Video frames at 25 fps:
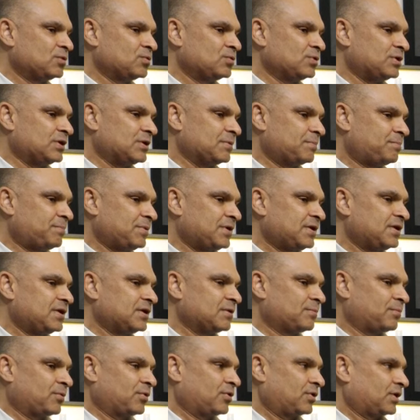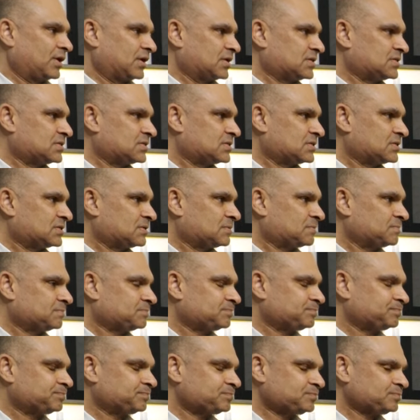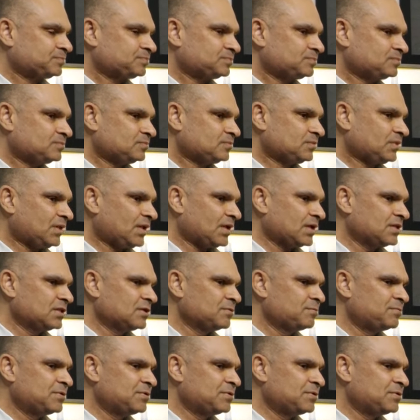who depend upon us, the